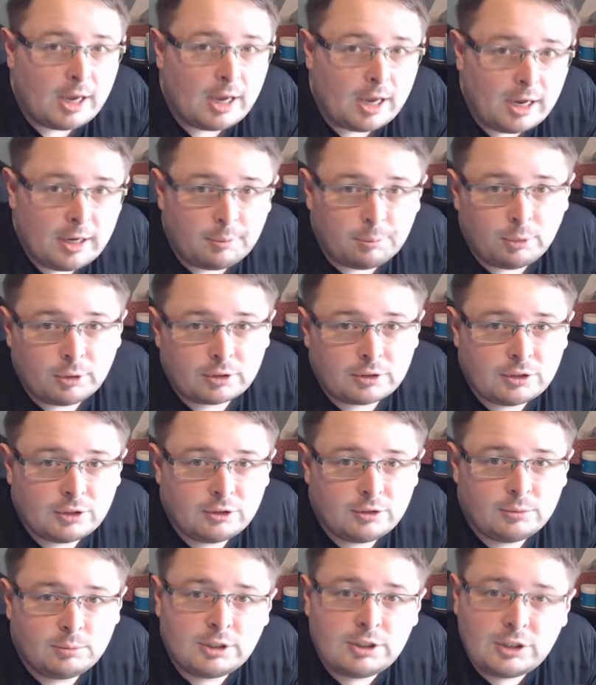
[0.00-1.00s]
Hey
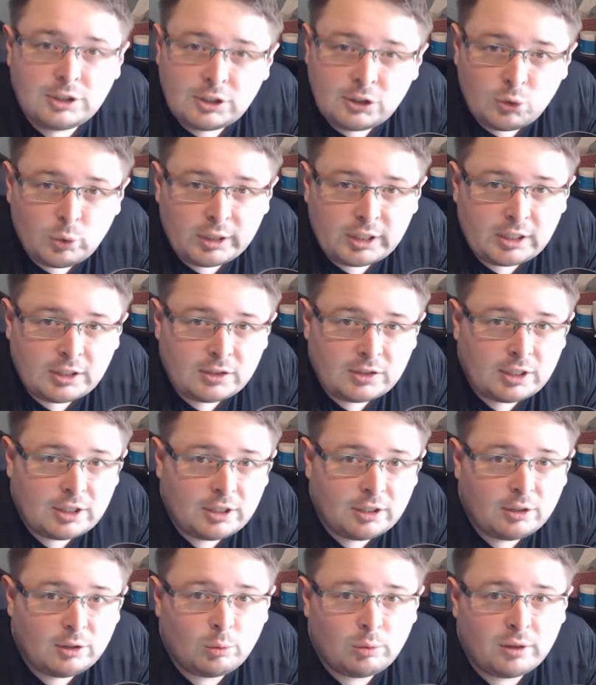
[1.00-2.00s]
BookTube, DG Wiggins
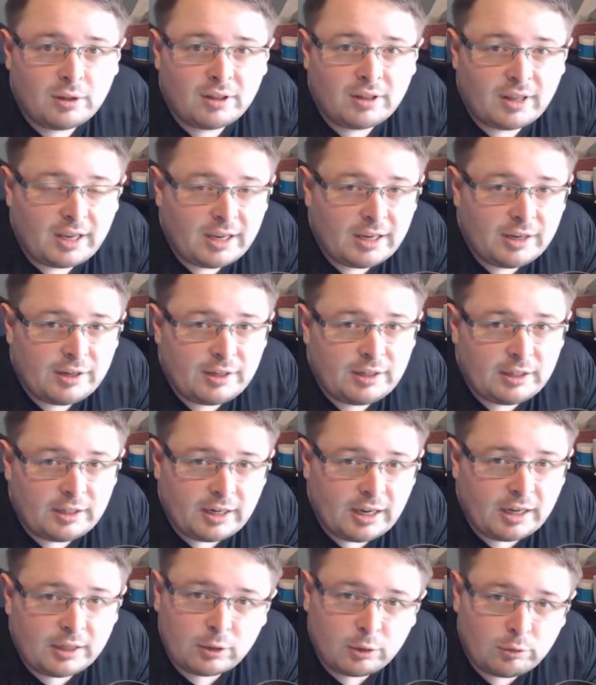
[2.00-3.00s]
here with a
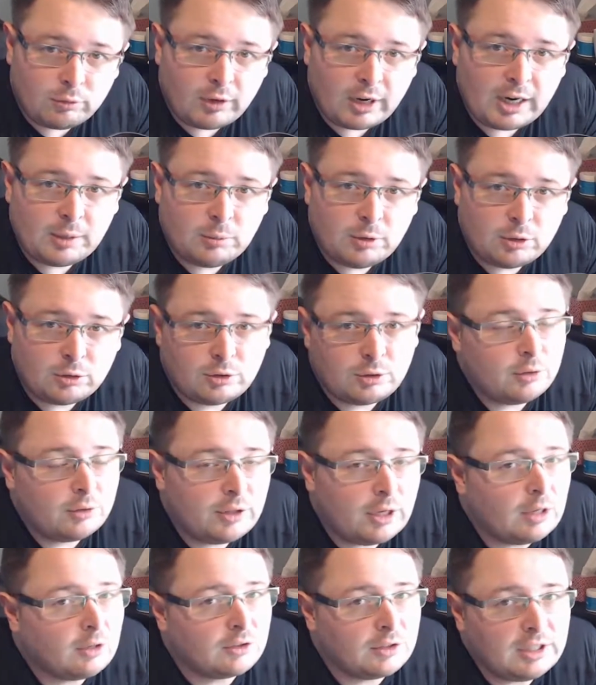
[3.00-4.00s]
NanoWriMo
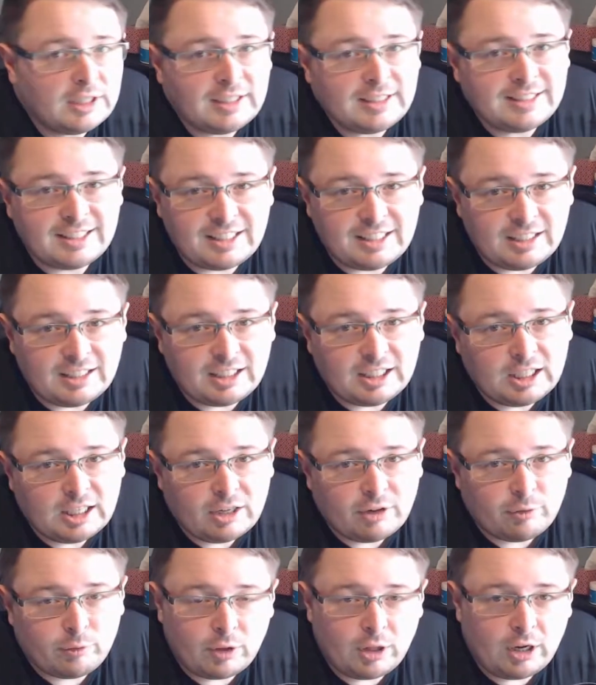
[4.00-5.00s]
2018
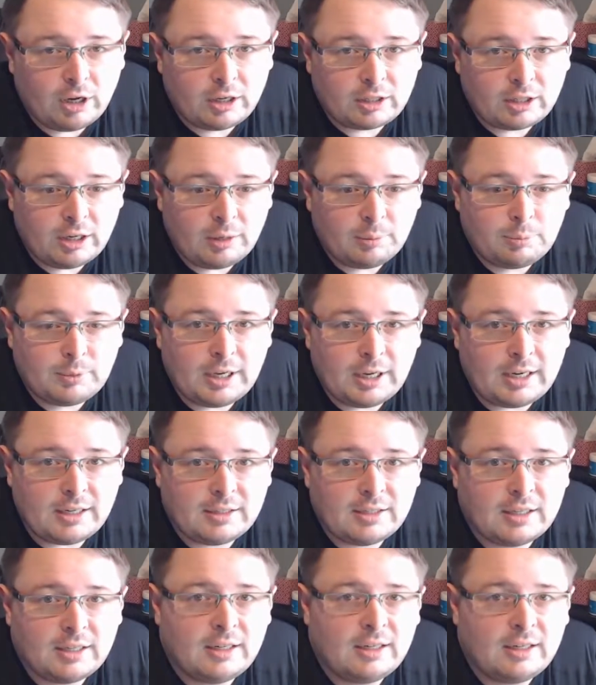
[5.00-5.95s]
vlog update.